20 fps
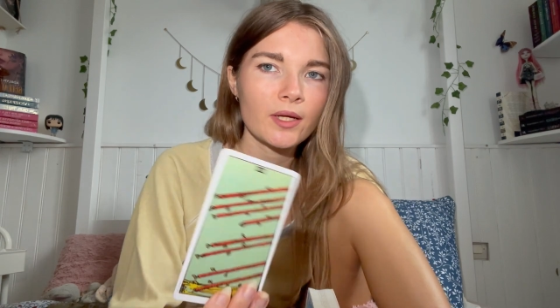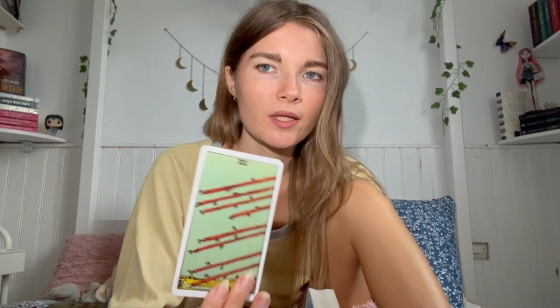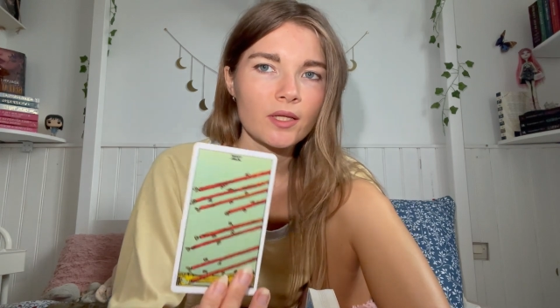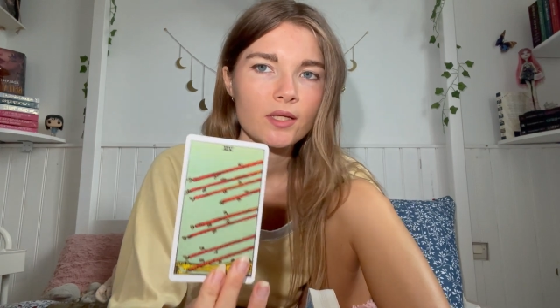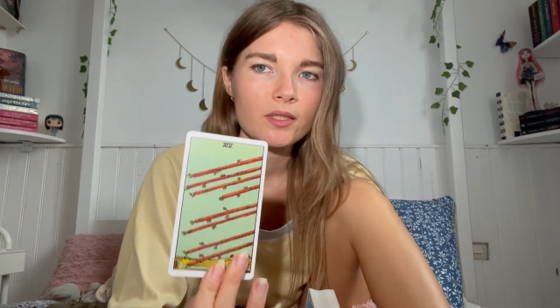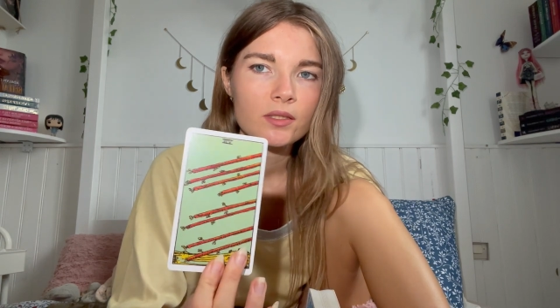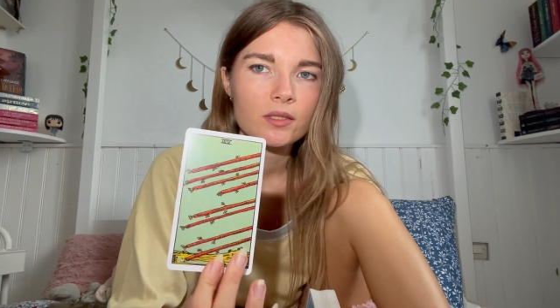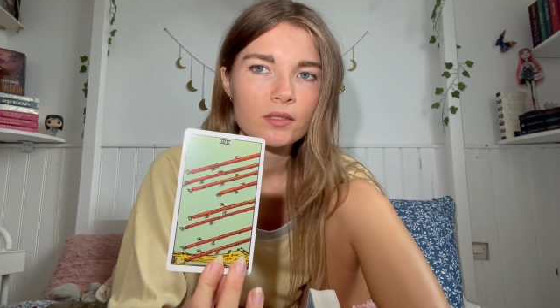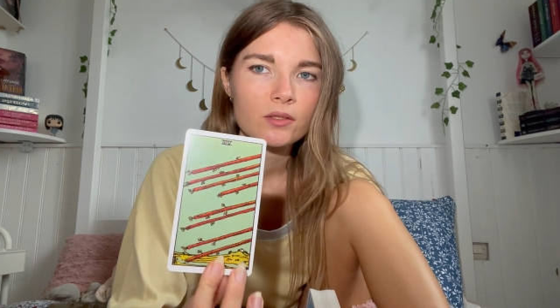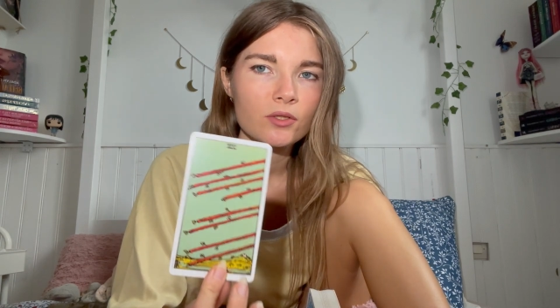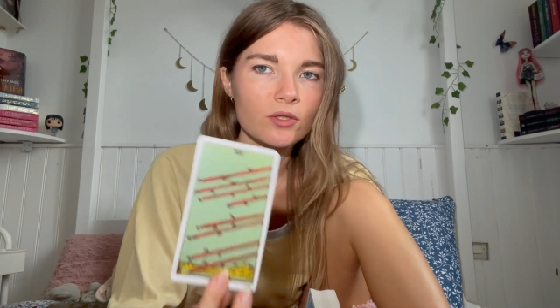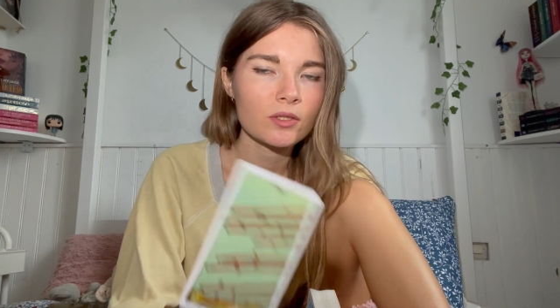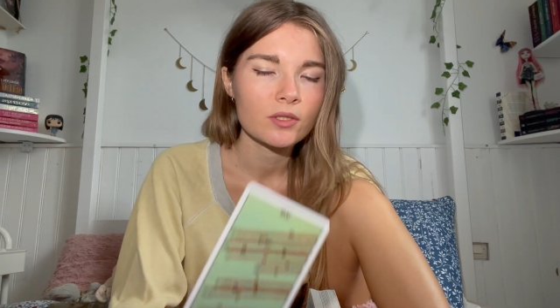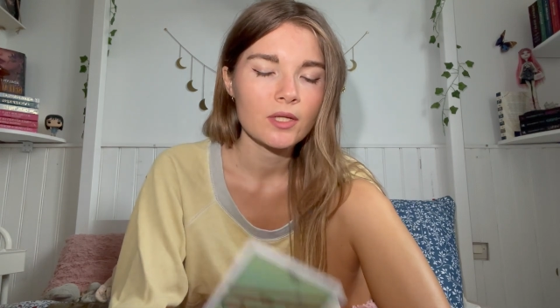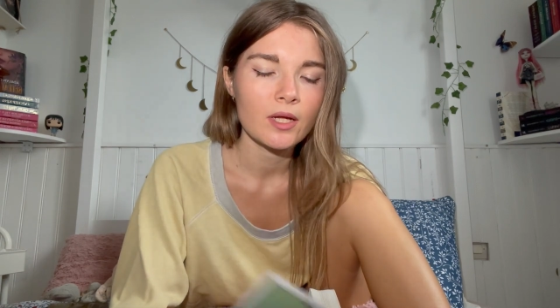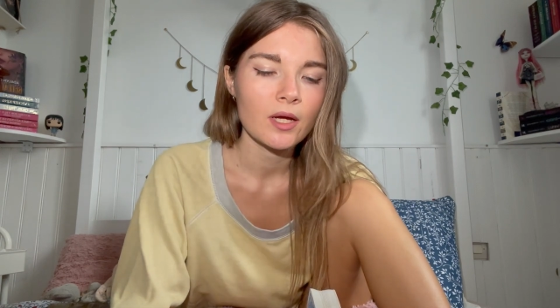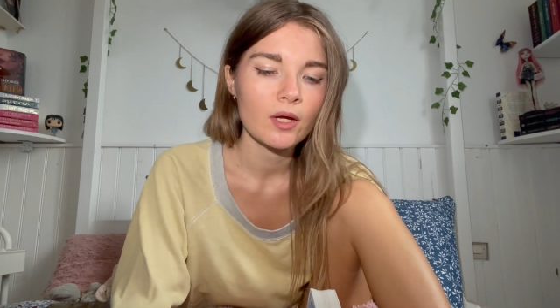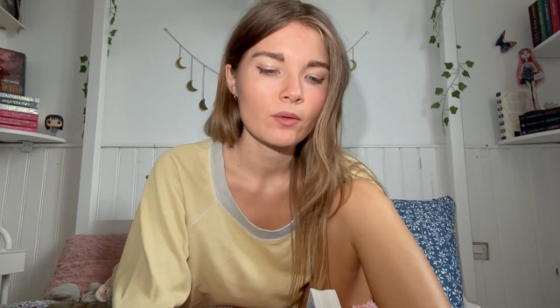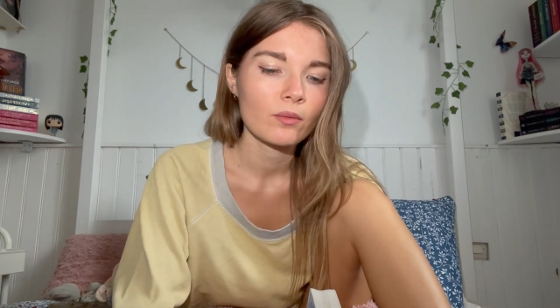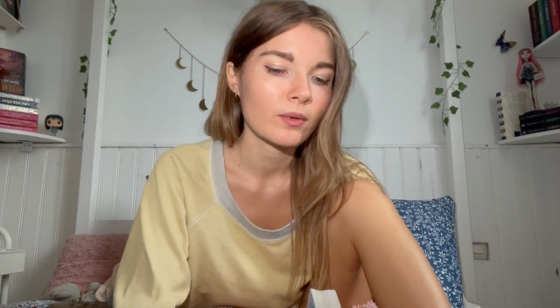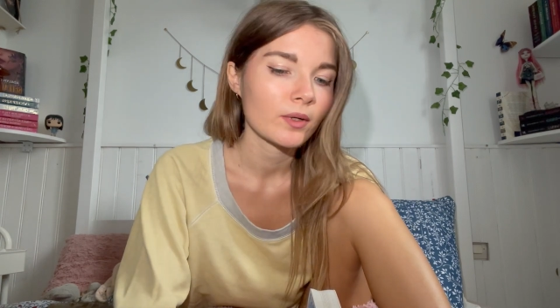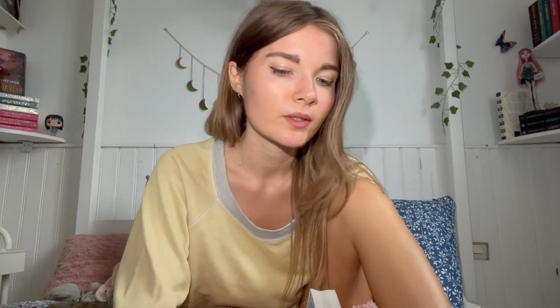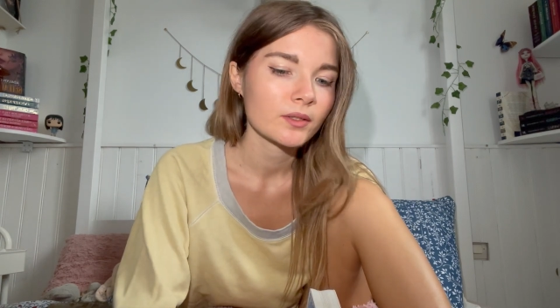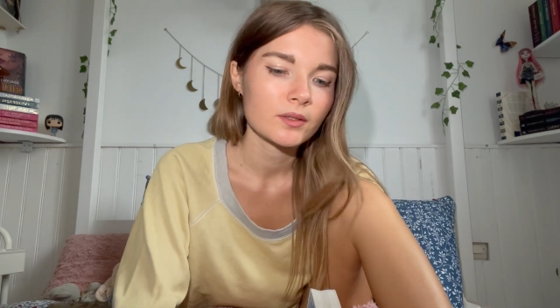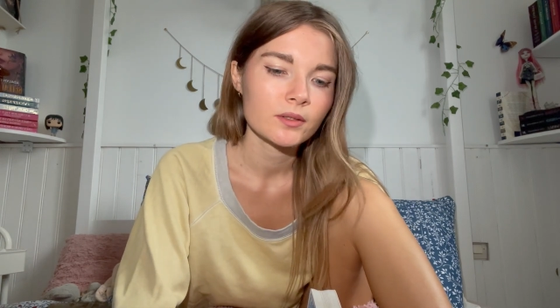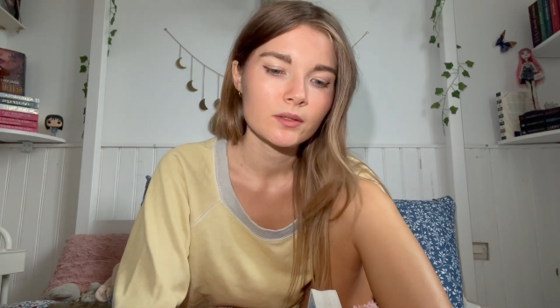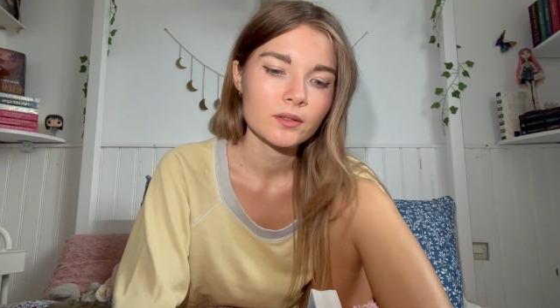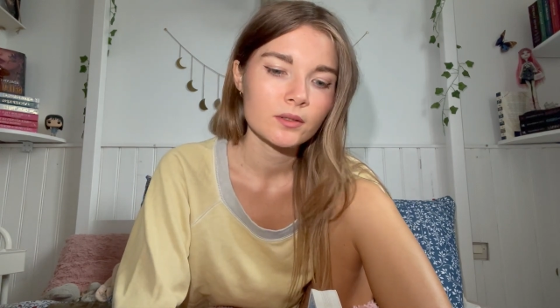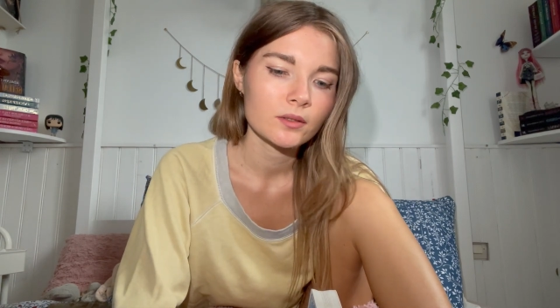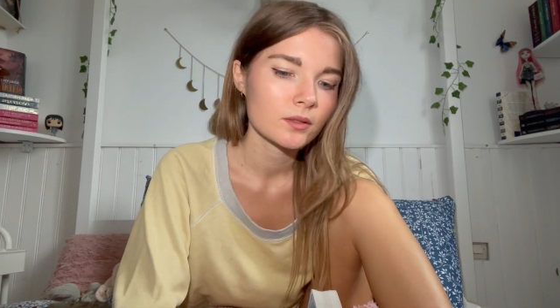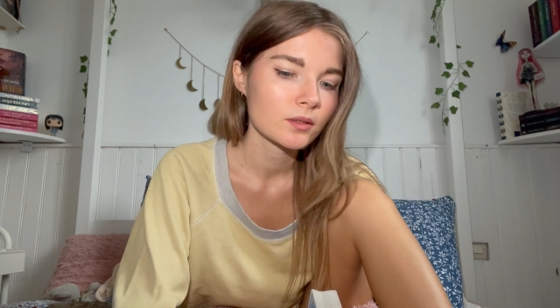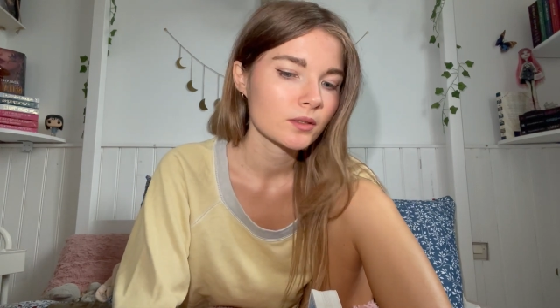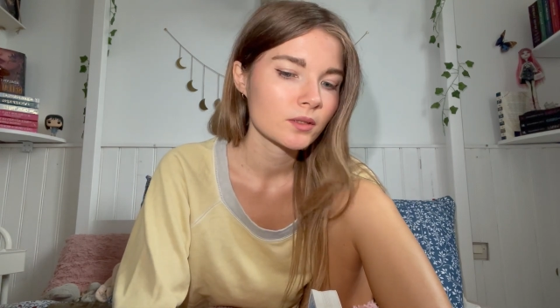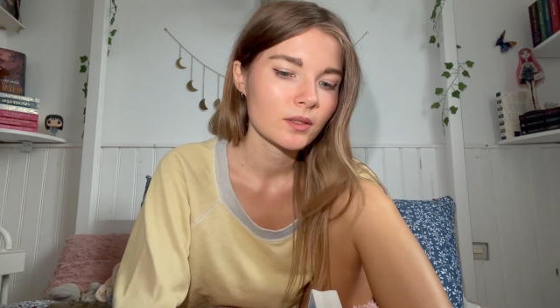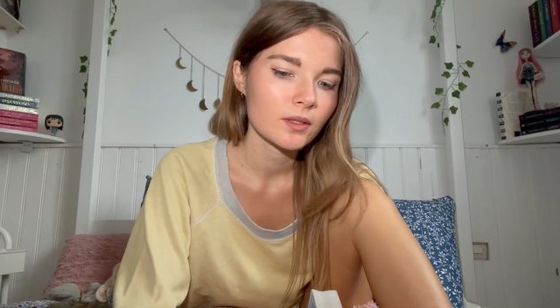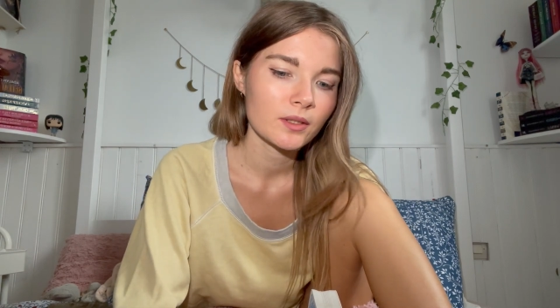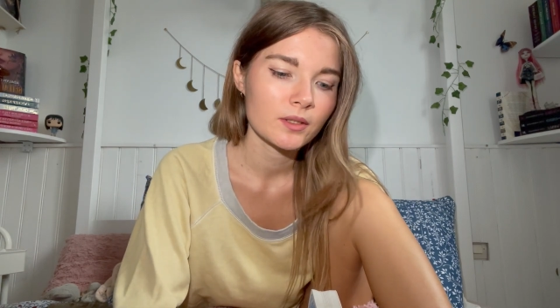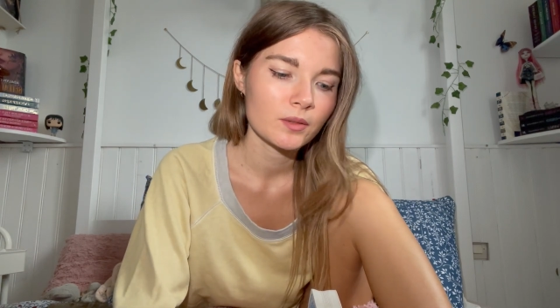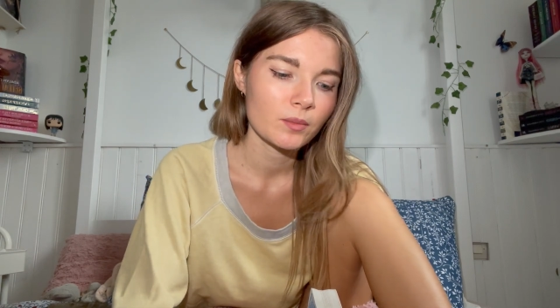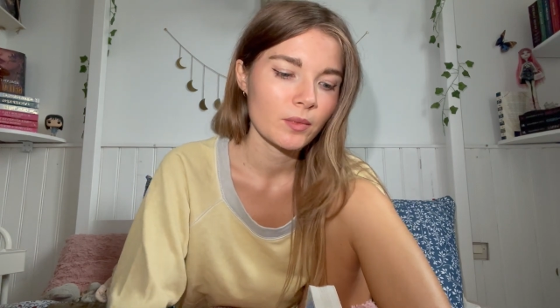Yeah, that's just what
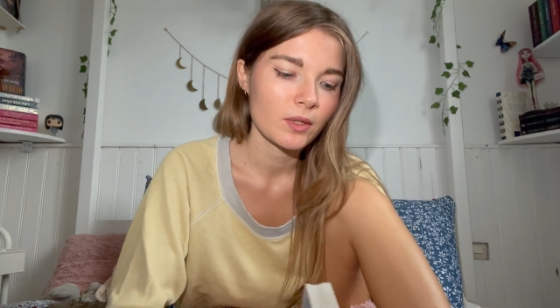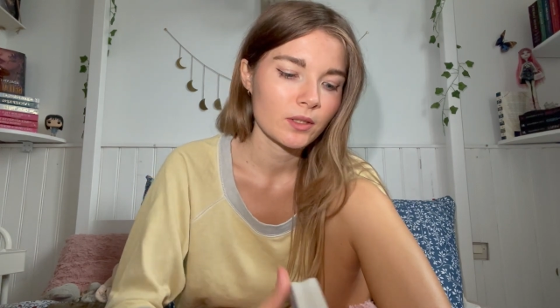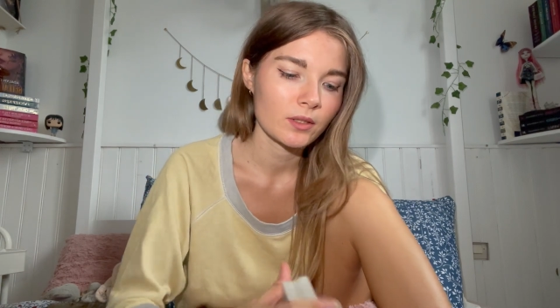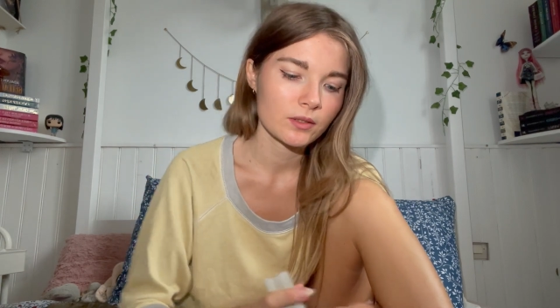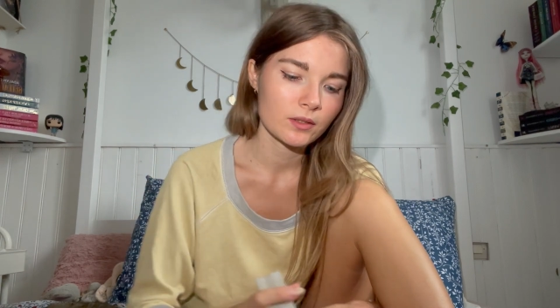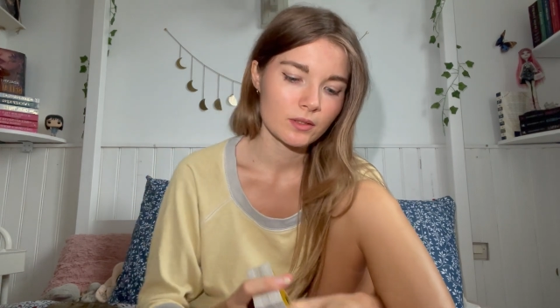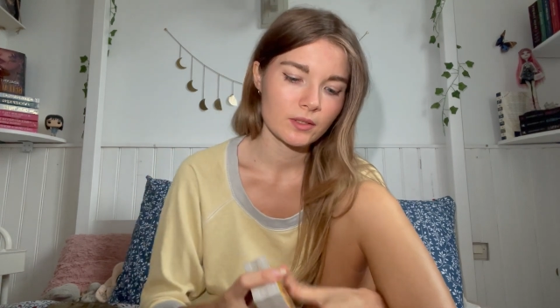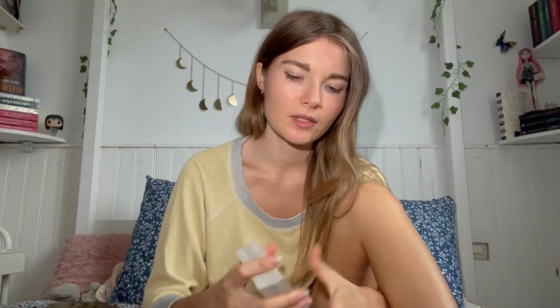it means.